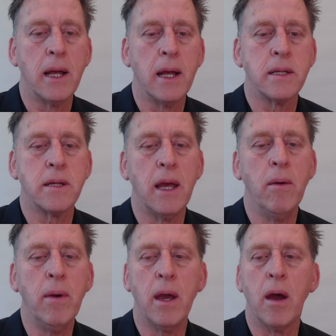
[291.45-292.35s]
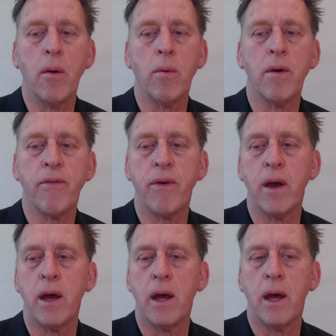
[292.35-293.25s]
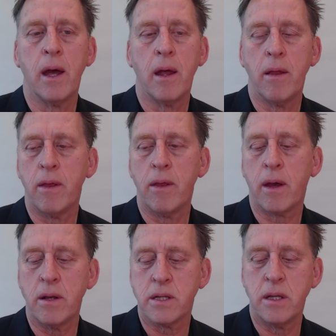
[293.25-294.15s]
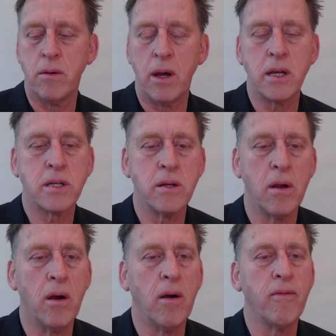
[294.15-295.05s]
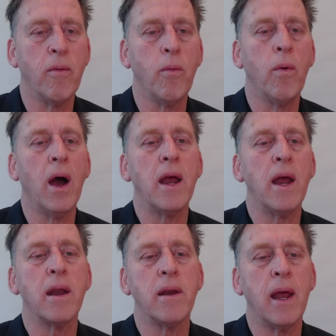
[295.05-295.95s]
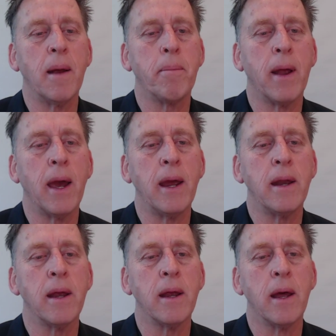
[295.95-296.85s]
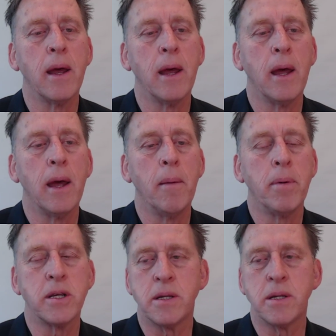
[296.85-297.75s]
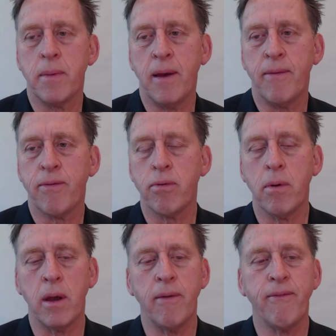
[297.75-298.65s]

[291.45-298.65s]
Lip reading: So here we go with the continuation of white now played bishop f3.